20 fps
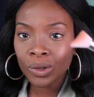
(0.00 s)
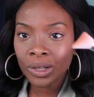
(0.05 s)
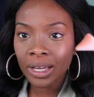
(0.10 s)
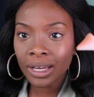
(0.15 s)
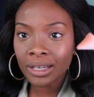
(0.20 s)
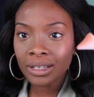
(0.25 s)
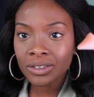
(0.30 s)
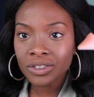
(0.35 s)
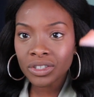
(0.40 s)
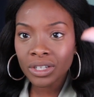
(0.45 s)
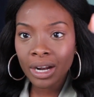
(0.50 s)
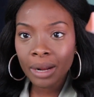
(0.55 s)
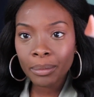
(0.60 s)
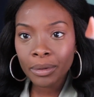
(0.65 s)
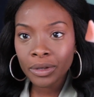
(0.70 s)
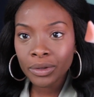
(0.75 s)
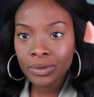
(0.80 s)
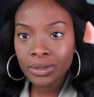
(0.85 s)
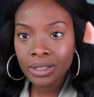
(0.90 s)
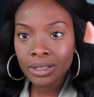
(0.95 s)
Like, should I
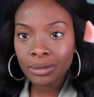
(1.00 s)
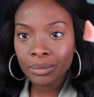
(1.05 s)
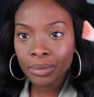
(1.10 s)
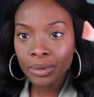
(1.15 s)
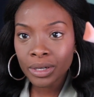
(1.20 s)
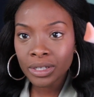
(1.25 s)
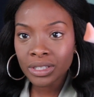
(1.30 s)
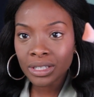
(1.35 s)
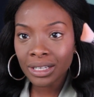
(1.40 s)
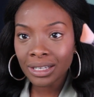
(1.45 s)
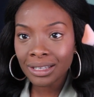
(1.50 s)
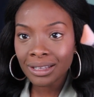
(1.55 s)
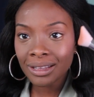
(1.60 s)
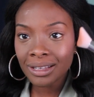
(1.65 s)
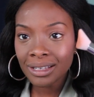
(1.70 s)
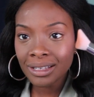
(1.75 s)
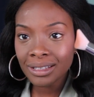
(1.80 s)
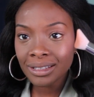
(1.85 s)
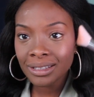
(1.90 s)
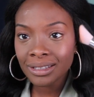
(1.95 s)
be using the brush like
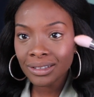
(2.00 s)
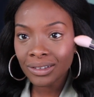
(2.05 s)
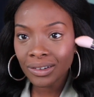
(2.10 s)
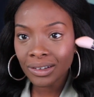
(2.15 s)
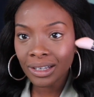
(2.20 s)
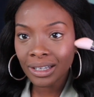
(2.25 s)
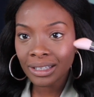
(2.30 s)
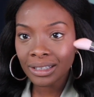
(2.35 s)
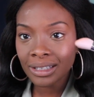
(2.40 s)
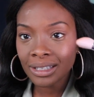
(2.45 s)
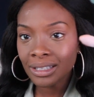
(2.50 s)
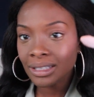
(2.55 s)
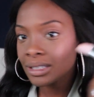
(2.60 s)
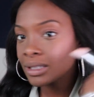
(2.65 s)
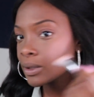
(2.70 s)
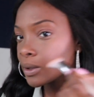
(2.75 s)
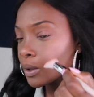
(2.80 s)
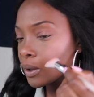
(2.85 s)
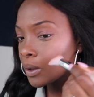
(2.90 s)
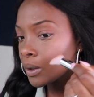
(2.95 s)
this or like
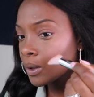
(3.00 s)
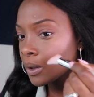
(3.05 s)
this?